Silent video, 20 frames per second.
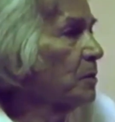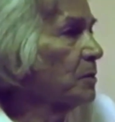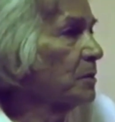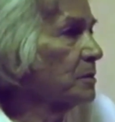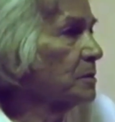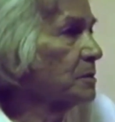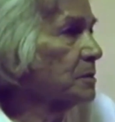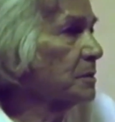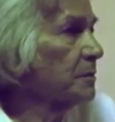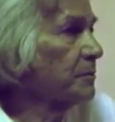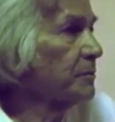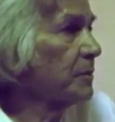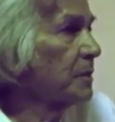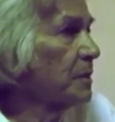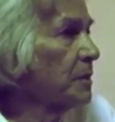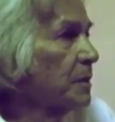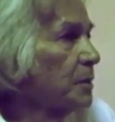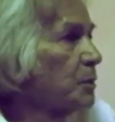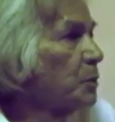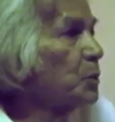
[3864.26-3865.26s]
I don't know,
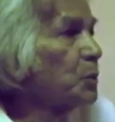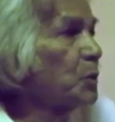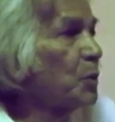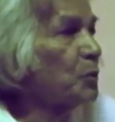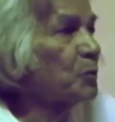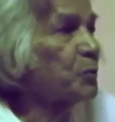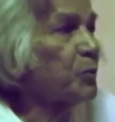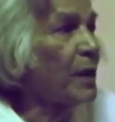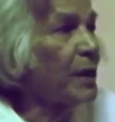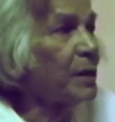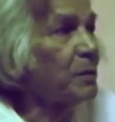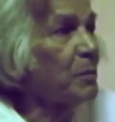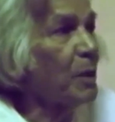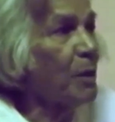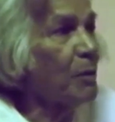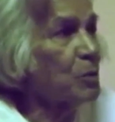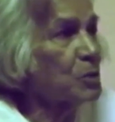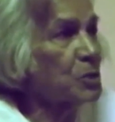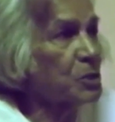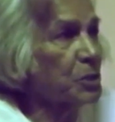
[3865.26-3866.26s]
you don't
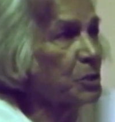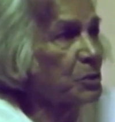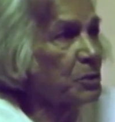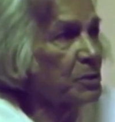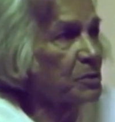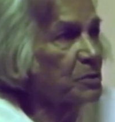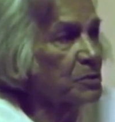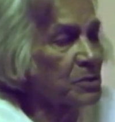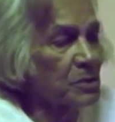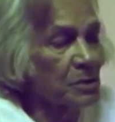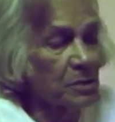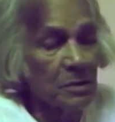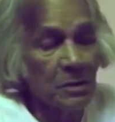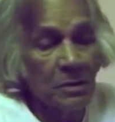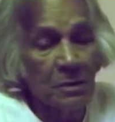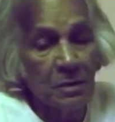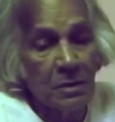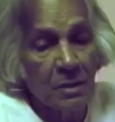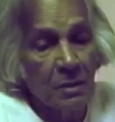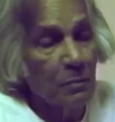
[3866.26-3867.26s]
find Mao
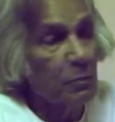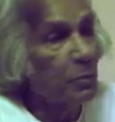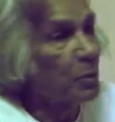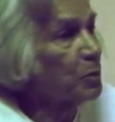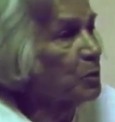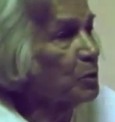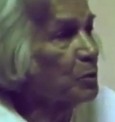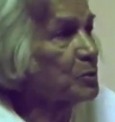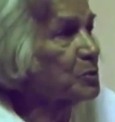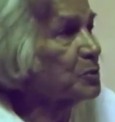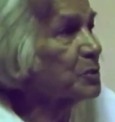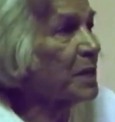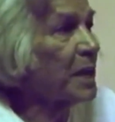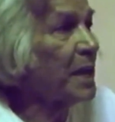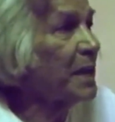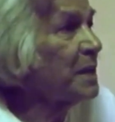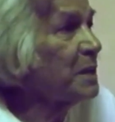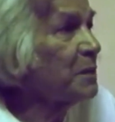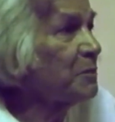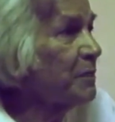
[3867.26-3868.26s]
Zedong's
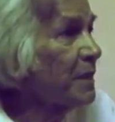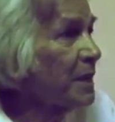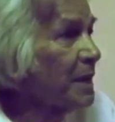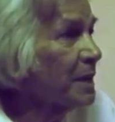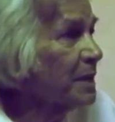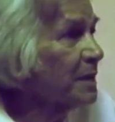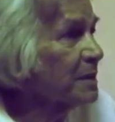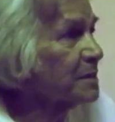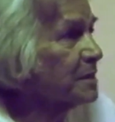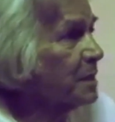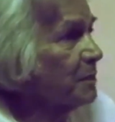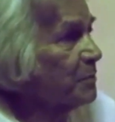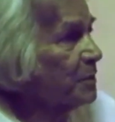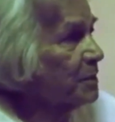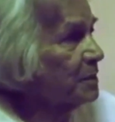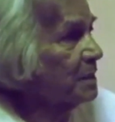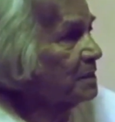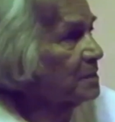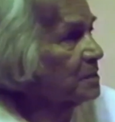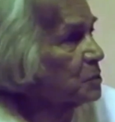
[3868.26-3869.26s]
photos anywhere
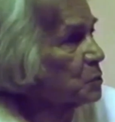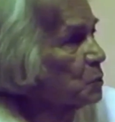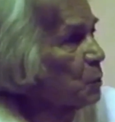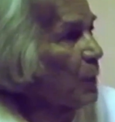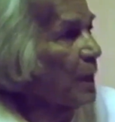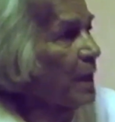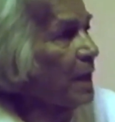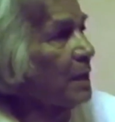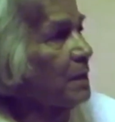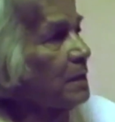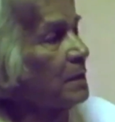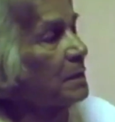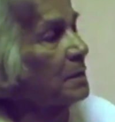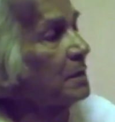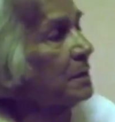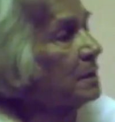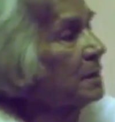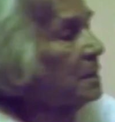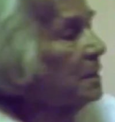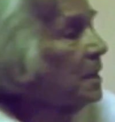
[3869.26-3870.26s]
except in that
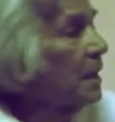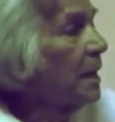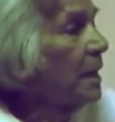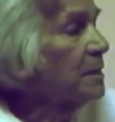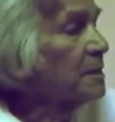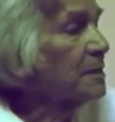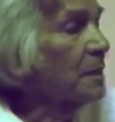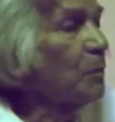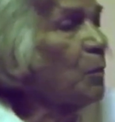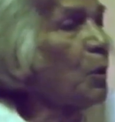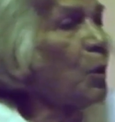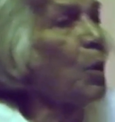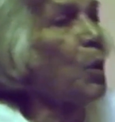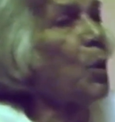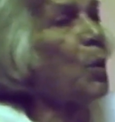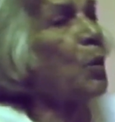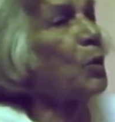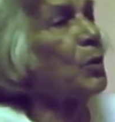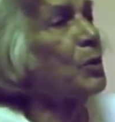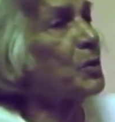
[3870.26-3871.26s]
square, and
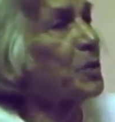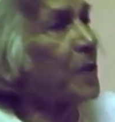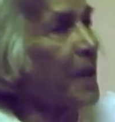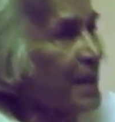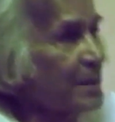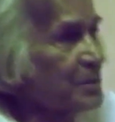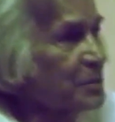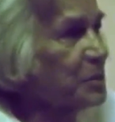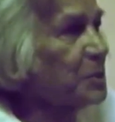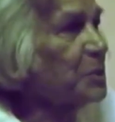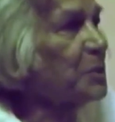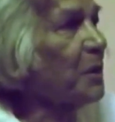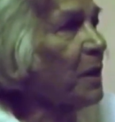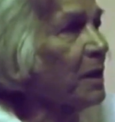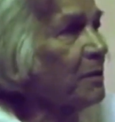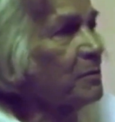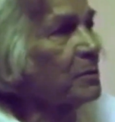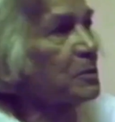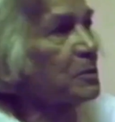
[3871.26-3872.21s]
some old taxi